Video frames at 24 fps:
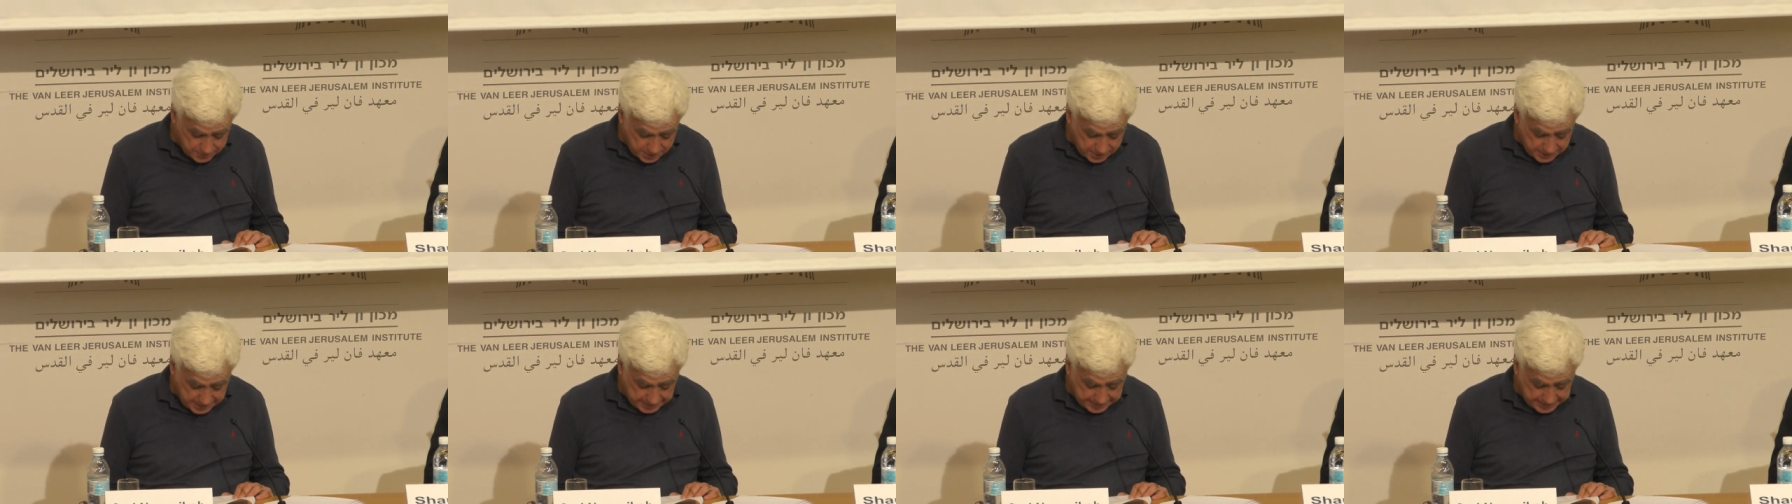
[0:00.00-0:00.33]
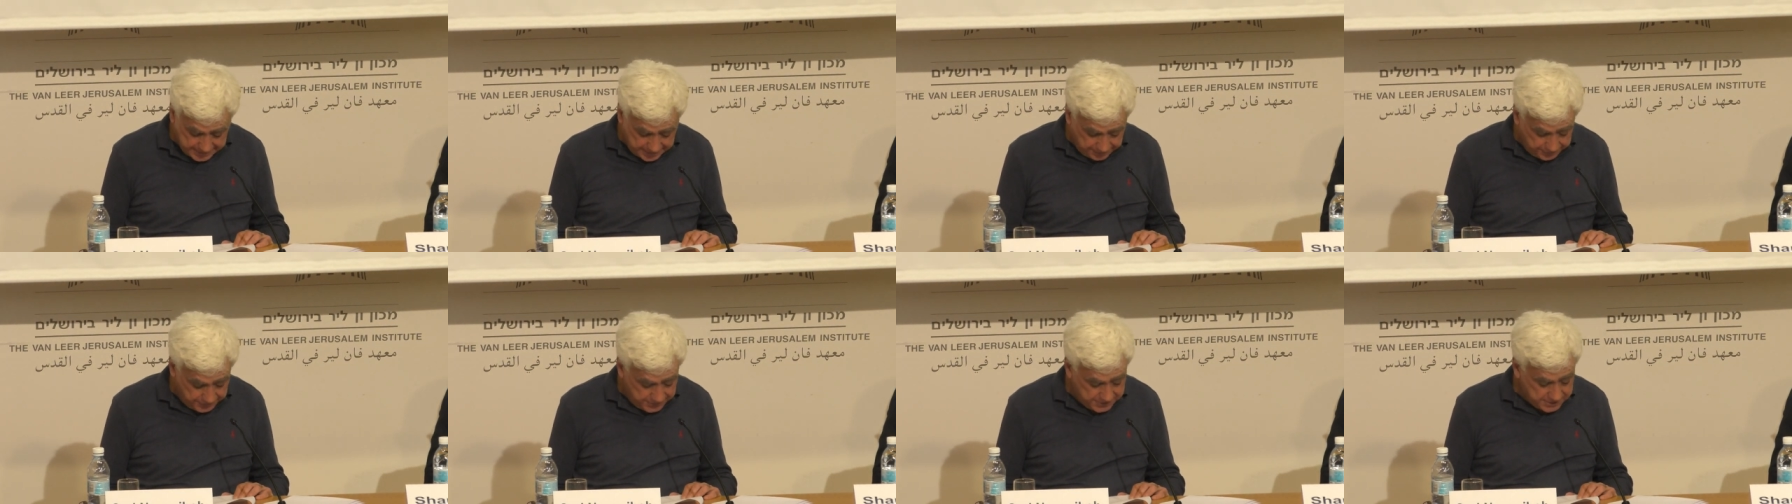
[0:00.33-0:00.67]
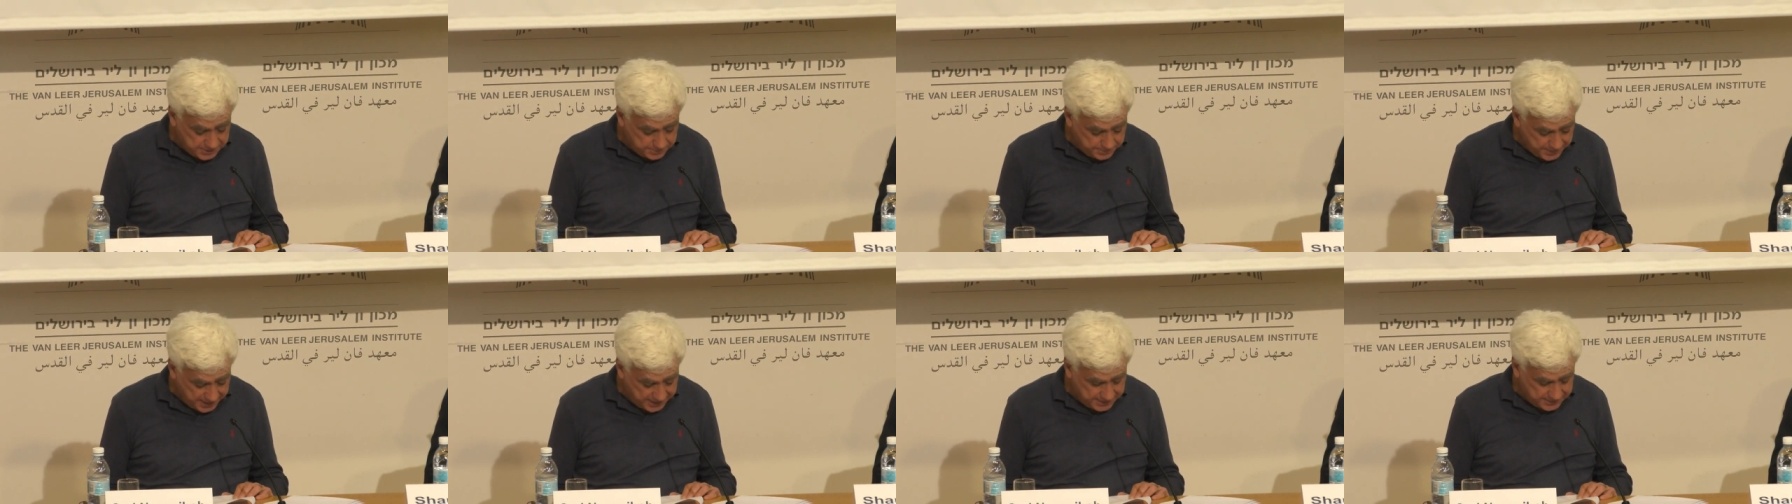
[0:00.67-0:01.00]
that giving
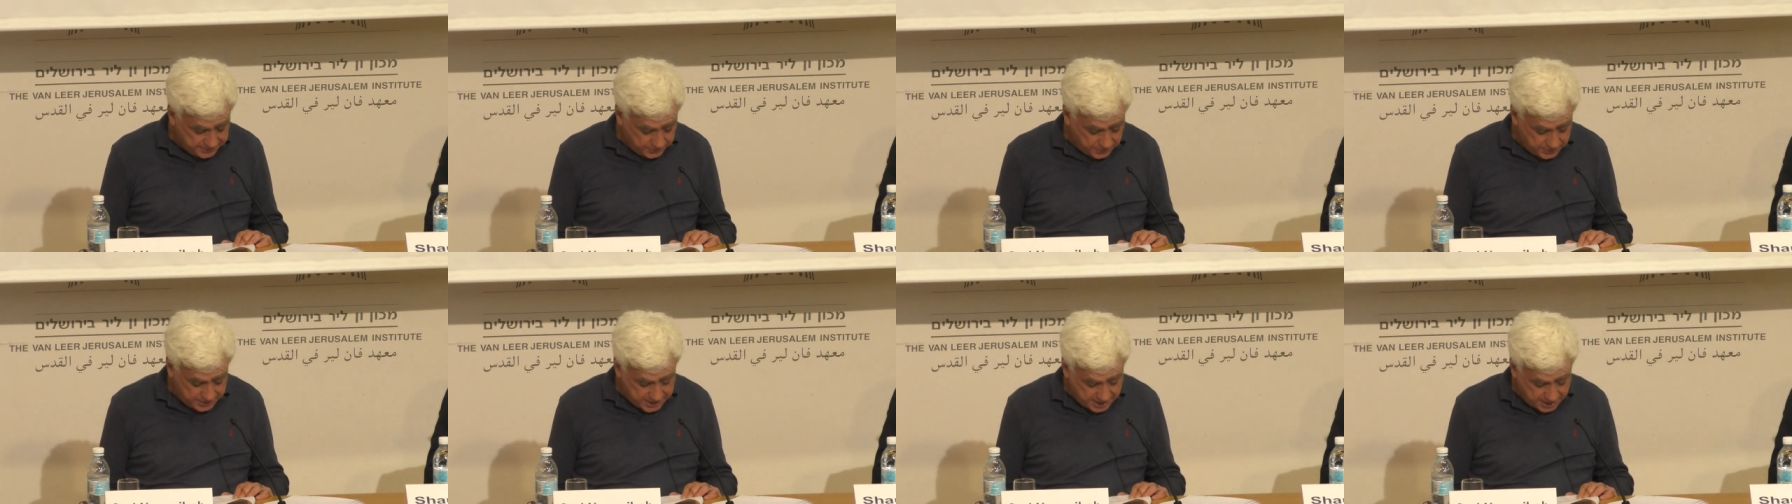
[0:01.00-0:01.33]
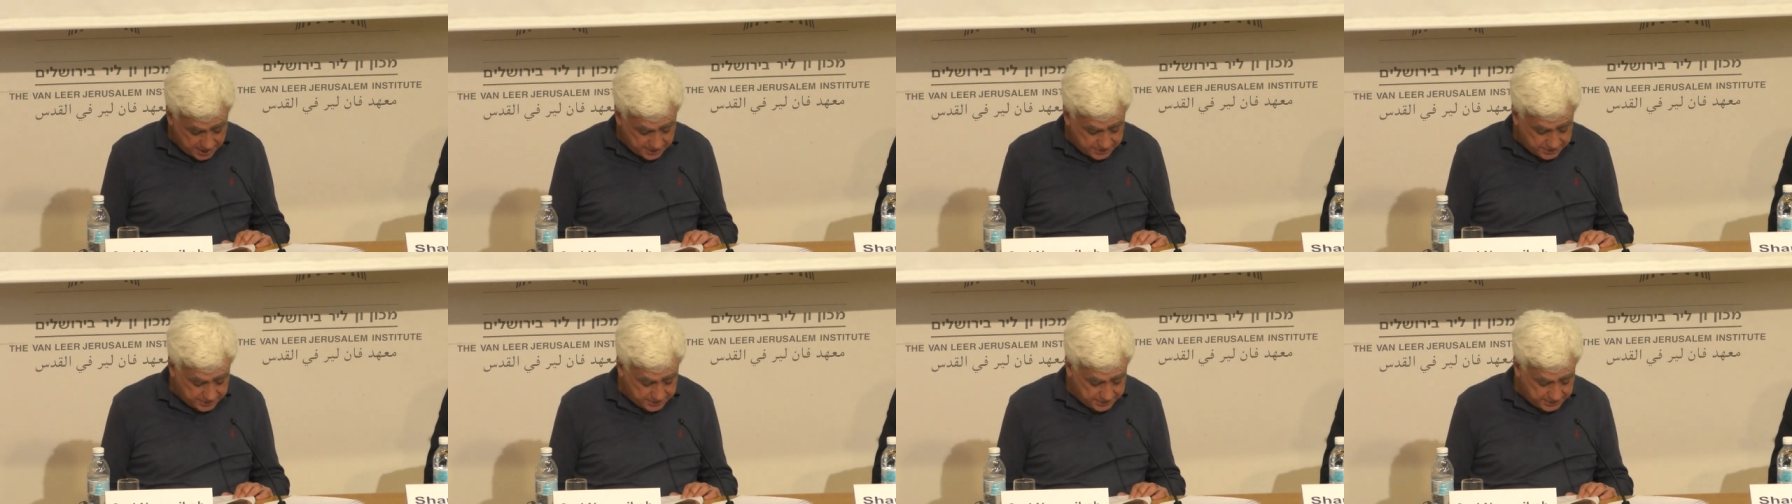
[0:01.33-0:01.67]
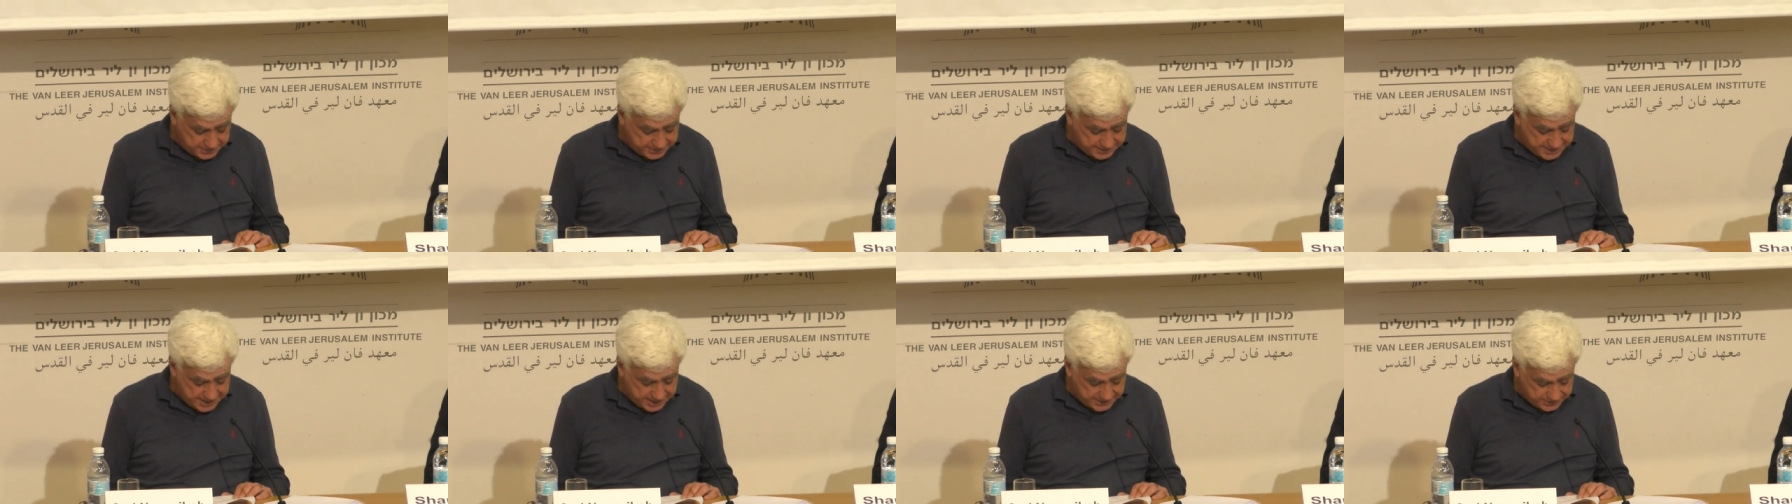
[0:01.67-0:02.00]
space for the other
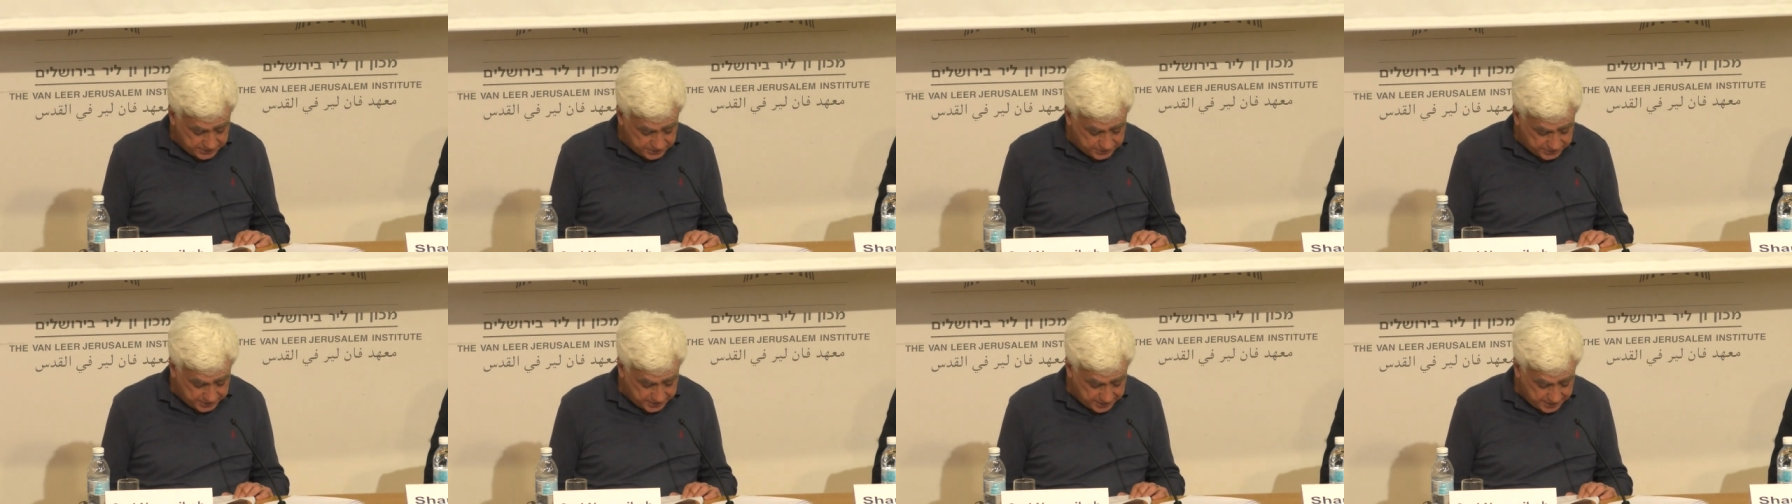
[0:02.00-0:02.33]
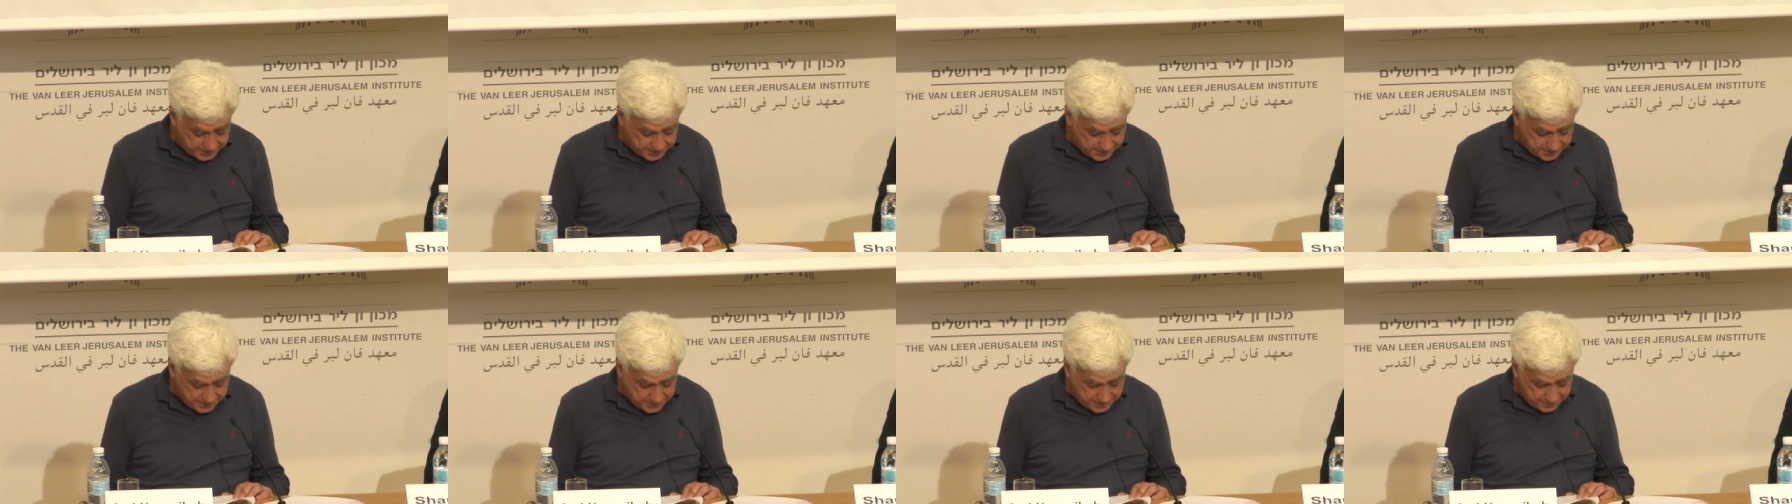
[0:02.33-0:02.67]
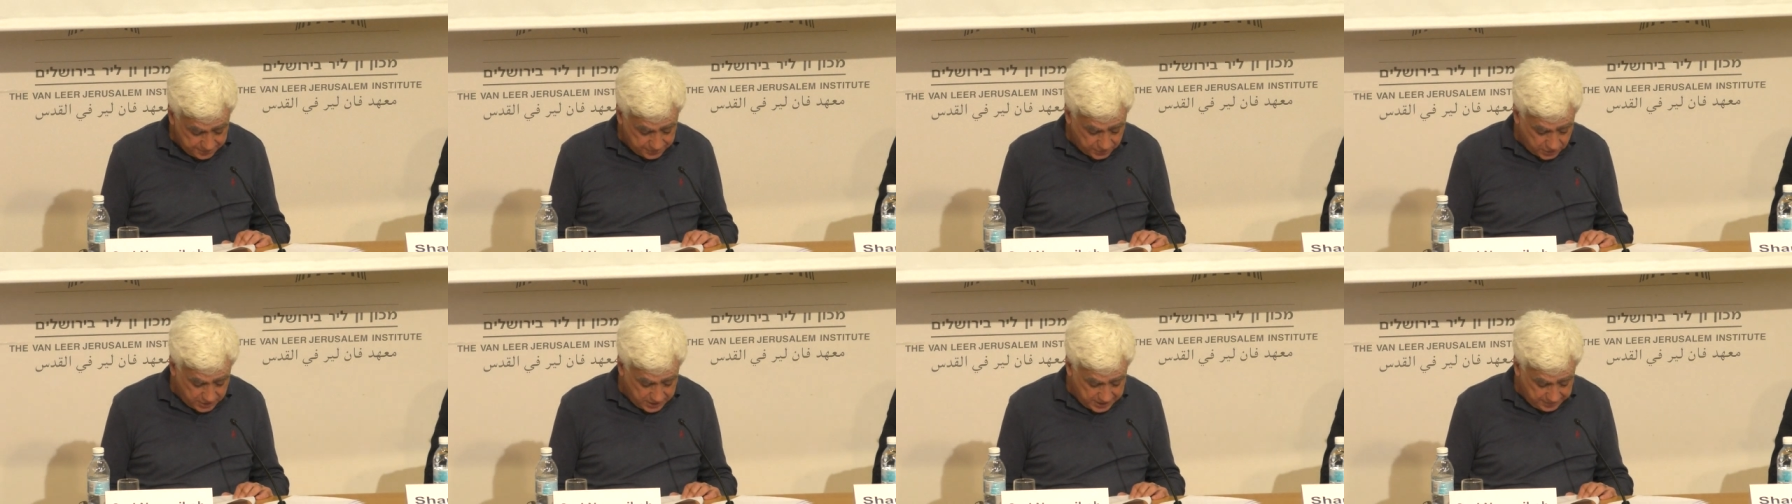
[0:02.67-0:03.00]
is necessary
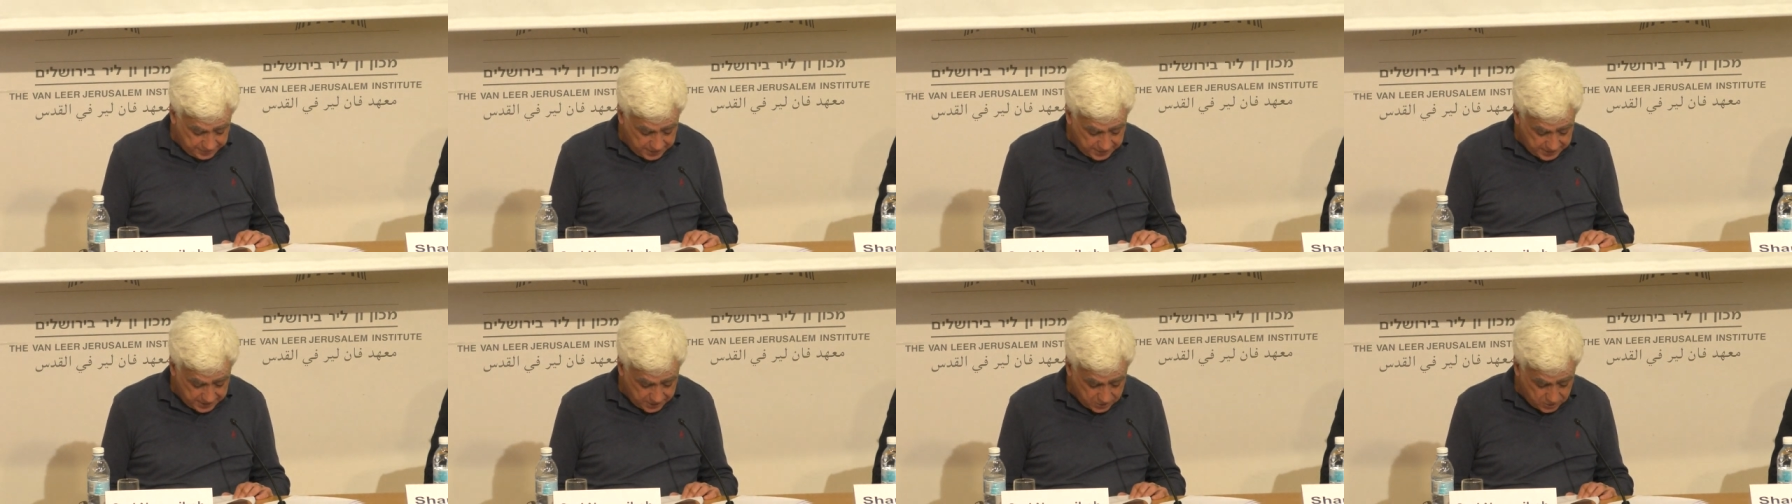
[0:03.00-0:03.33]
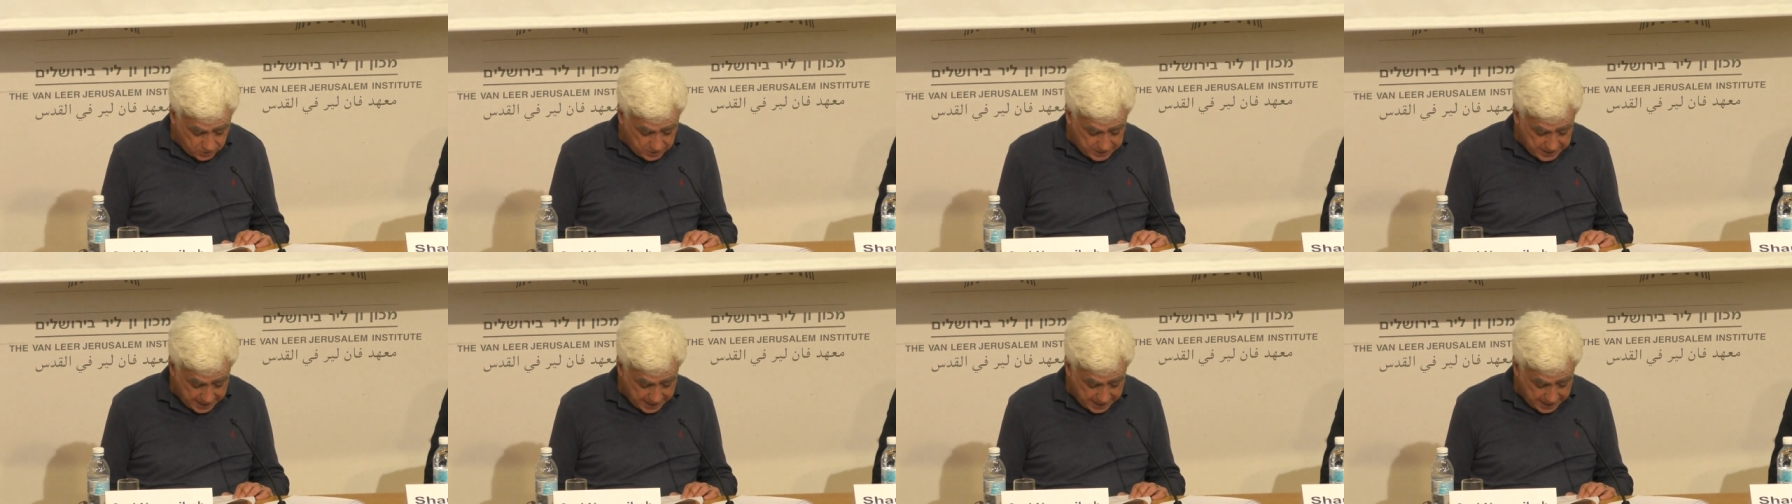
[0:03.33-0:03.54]
for living the good